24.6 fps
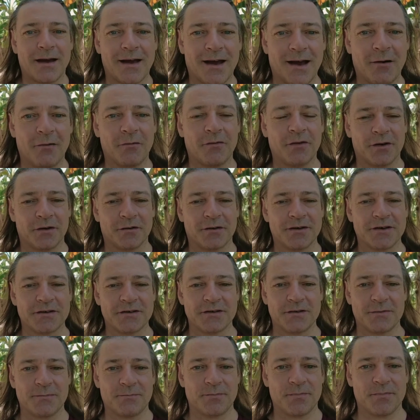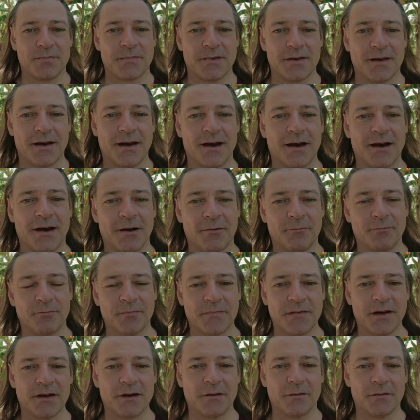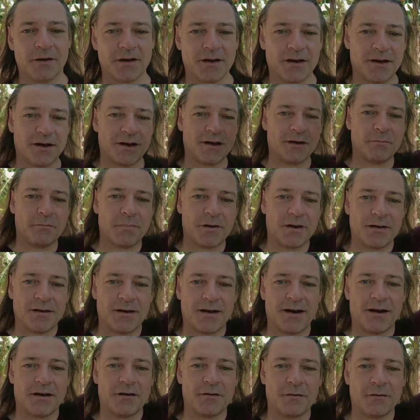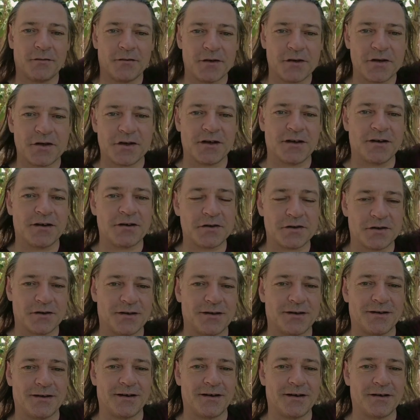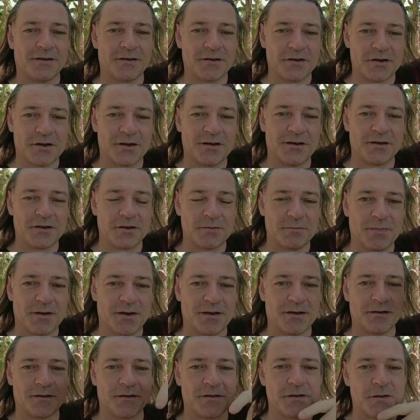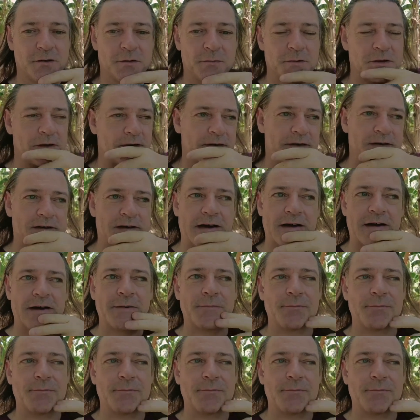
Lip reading: galvanised, you know, the king being the head of the church and the church being the dominant,